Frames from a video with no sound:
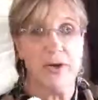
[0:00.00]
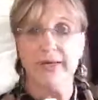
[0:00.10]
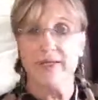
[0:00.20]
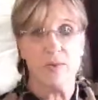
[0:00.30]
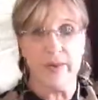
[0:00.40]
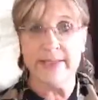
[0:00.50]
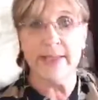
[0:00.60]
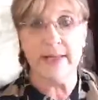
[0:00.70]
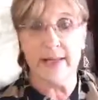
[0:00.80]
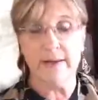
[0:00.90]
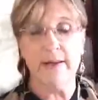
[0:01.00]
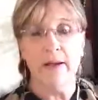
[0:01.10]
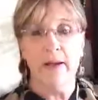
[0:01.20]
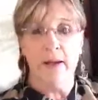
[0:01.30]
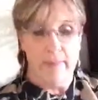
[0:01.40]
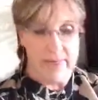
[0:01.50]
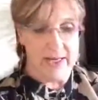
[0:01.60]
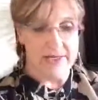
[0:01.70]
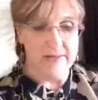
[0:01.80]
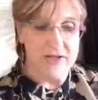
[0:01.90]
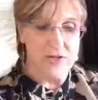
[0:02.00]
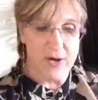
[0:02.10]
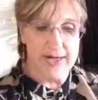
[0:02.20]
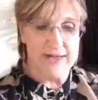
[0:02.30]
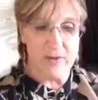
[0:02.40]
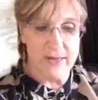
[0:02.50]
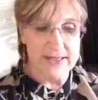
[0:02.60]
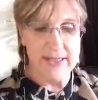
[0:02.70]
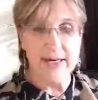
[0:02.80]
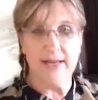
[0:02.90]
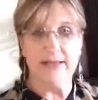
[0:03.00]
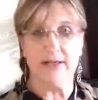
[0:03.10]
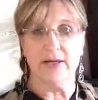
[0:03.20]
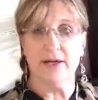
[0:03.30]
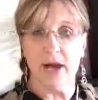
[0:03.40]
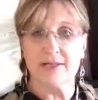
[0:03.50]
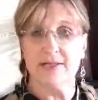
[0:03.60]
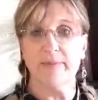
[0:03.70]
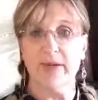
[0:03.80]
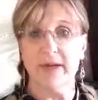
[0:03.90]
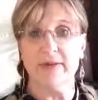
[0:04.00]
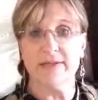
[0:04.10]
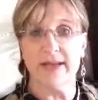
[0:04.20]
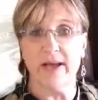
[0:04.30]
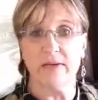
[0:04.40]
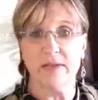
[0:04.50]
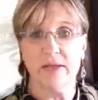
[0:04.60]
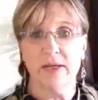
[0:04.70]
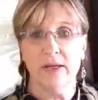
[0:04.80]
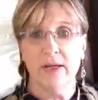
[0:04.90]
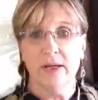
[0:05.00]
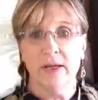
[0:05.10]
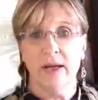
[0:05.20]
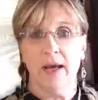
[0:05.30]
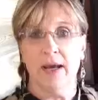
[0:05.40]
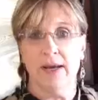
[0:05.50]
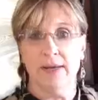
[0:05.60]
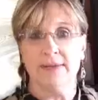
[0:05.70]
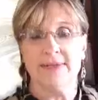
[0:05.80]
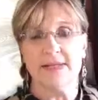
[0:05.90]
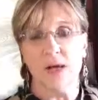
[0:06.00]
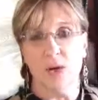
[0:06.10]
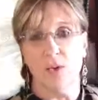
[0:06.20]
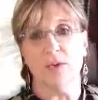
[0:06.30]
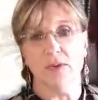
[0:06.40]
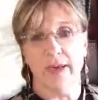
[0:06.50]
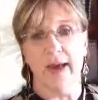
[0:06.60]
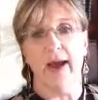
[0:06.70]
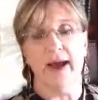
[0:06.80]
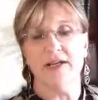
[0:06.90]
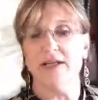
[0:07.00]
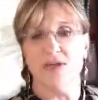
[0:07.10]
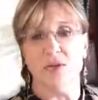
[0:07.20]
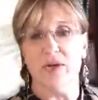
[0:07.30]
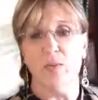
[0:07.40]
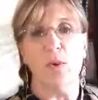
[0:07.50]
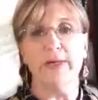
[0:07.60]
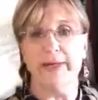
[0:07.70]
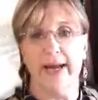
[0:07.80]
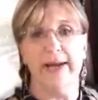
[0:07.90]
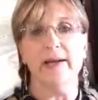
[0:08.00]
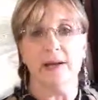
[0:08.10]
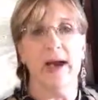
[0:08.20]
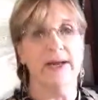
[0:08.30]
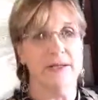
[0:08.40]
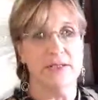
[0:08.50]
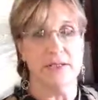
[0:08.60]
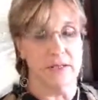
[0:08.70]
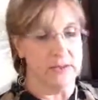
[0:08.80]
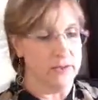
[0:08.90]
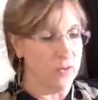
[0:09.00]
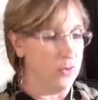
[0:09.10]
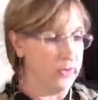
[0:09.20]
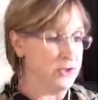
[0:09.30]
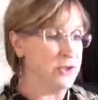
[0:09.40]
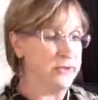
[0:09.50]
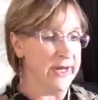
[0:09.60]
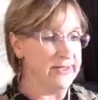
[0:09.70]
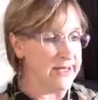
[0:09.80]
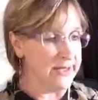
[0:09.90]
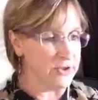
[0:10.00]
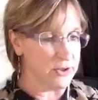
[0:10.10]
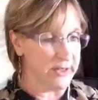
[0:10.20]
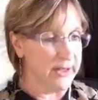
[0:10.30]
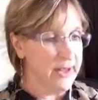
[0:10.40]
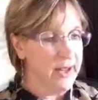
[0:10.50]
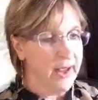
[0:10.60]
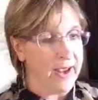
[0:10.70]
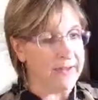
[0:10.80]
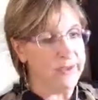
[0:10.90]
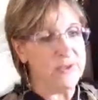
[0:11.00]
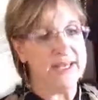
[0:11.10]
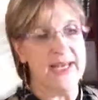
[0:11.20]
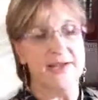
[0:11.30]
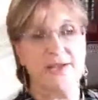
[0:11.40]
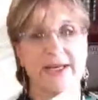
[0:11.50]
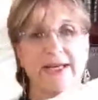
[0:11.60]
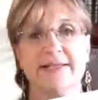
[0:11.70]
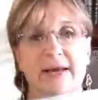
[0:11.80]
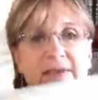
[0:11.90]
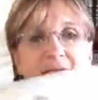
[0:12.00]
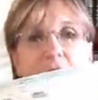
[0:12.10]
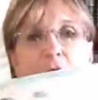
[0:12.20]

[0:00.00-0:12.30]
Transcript: try and squeeze it in, because if I try and squeeze it in, it's going to knock something else out. So yeah, I just do it in one day. I do too, or 2 days actually. Those things are set aside for